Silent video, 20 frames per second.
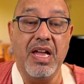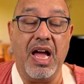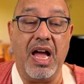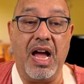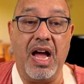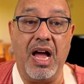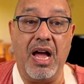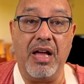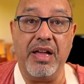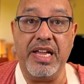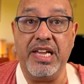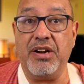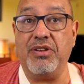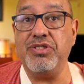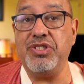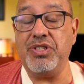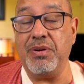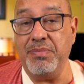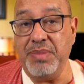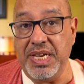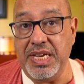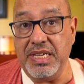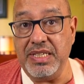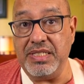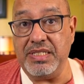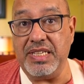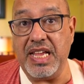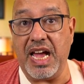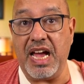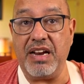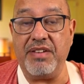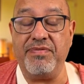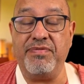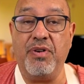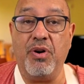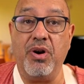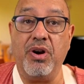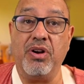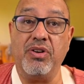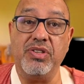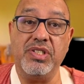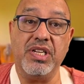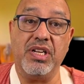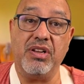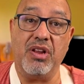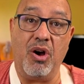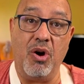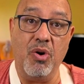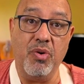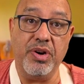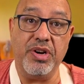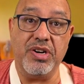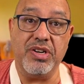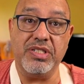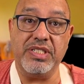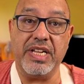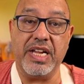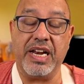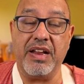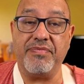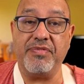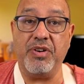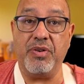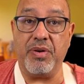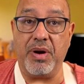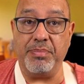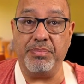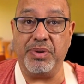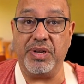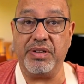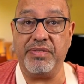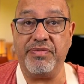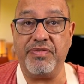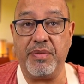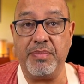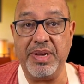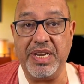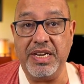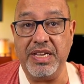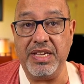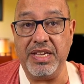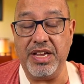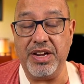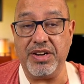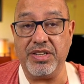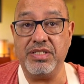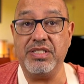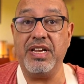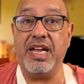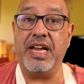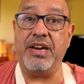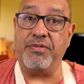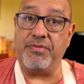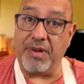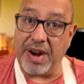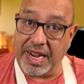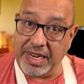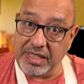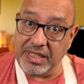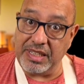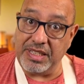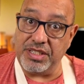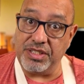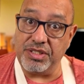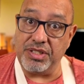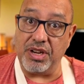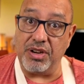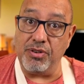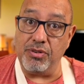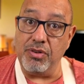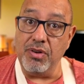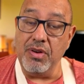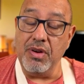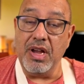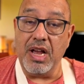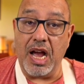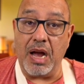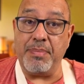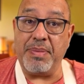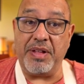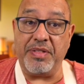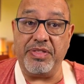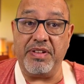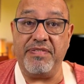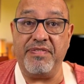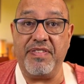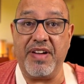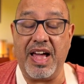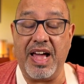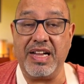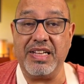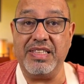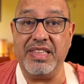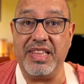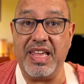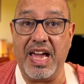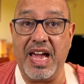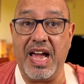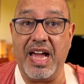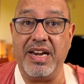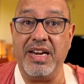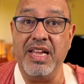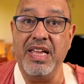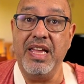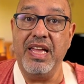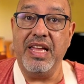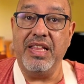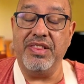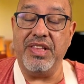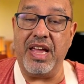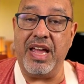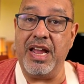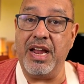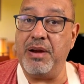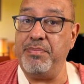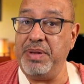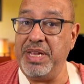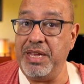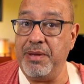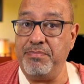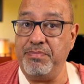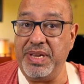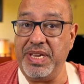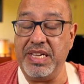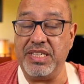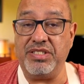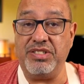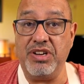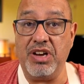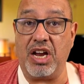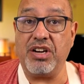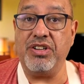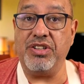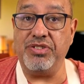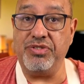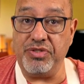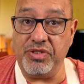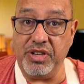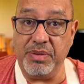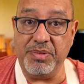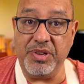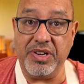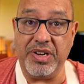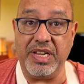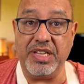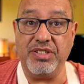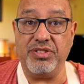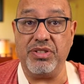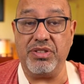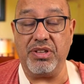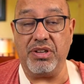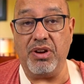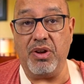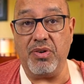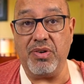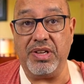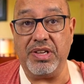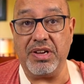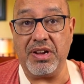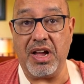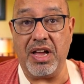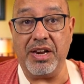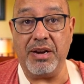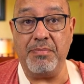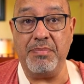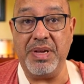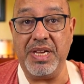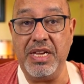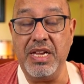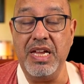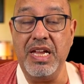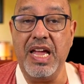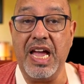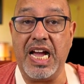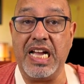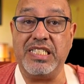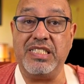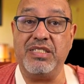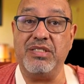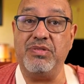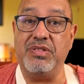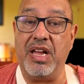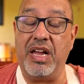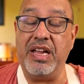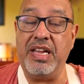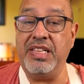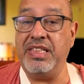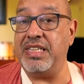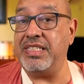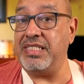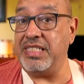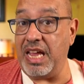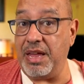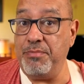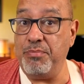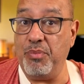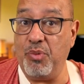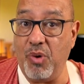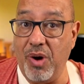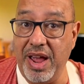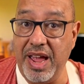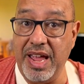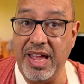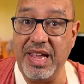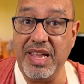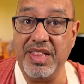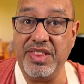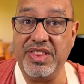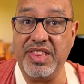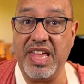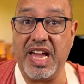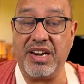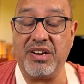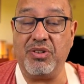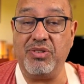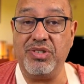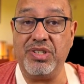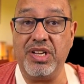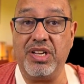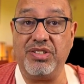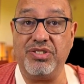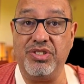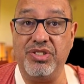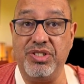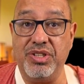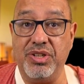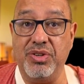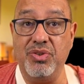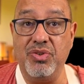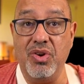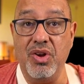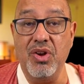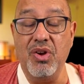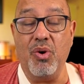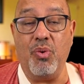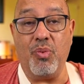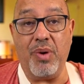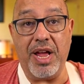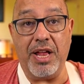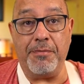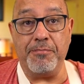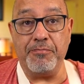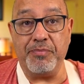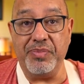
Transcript: It also means that for hotel owners that have grumbled for many years, and rightly so, about the fact that Airbnb is not contributing to the local economy as in the same way that hotels do, well,